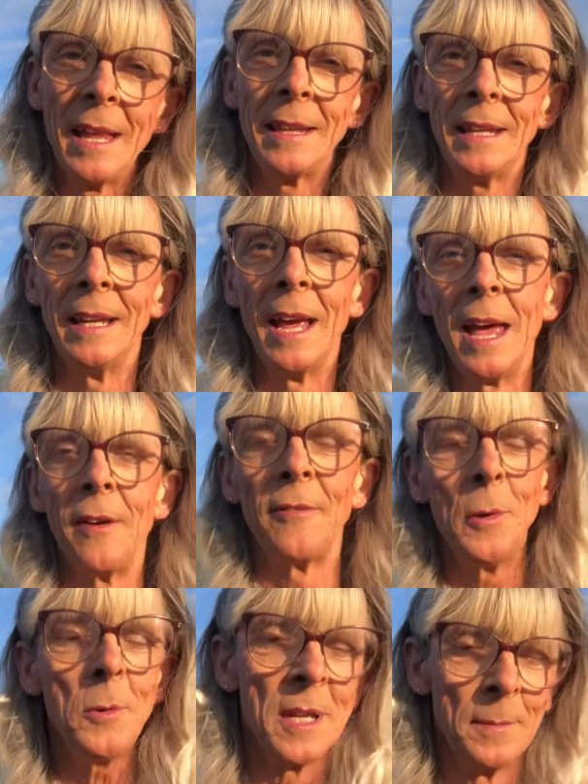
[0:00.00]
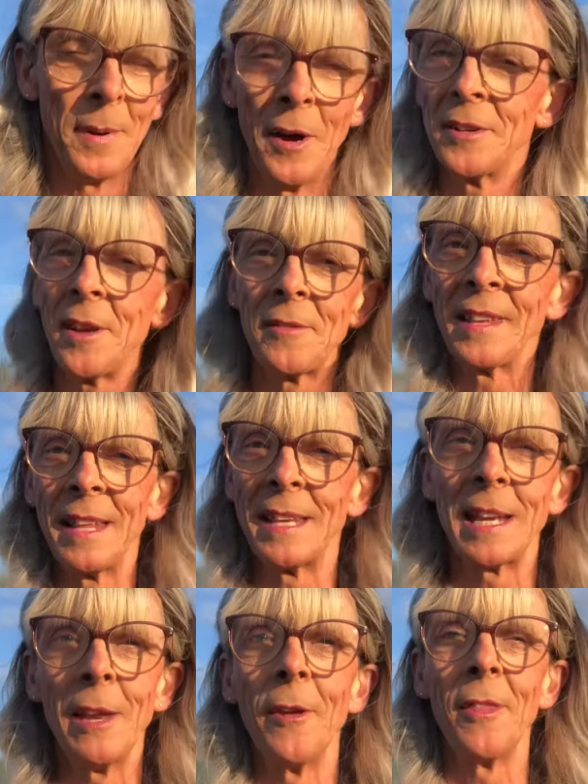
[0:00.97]
the airfield. But I don't think there's
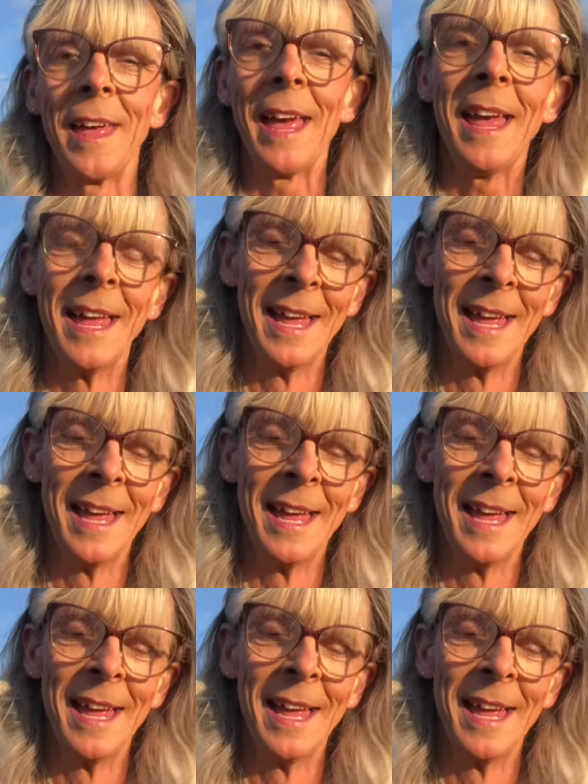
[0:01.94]
a lot there.